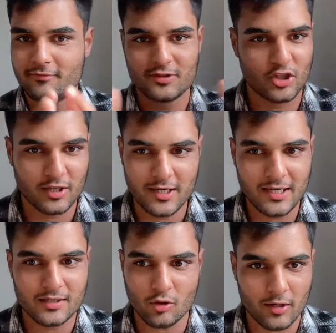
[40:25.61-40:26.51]
journey
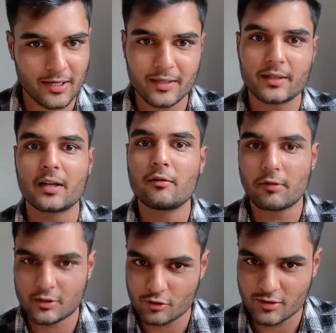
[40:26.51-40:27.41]
is already done
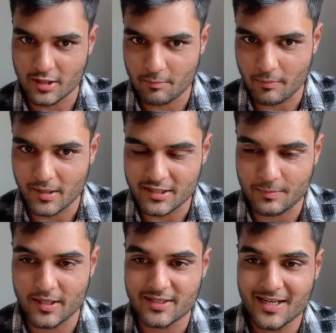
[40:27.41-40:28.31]
once your study permit
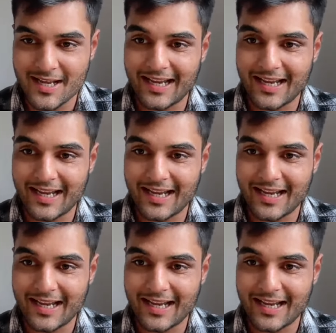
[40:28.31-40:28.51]
expires.